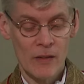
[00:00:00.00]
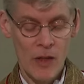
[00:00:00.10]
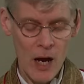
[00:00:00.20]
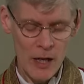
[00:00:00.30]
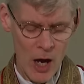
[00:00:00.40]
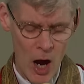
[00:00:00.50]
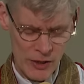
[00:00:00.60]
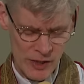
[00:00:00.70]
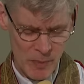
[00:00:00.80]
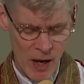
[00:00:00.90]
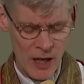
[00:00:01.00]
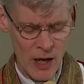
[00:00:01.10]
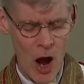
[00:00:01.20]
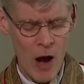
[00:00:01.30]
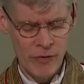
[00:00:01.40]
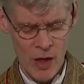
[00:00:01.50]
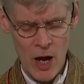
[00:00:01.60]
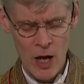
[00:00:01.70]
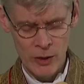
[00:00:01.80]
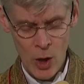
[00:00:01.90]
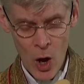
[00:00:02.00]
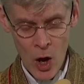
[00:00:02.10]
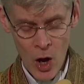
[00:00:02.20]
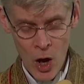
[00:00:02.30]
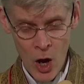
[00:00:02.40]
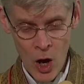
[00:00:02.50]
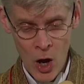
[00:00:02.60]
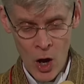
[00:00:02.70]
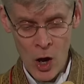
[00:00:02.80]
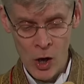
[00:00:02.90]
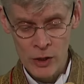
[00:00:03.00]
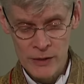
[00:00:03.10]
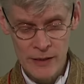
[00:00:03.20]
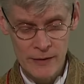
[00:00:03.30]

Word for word: The Gospel of the Lord.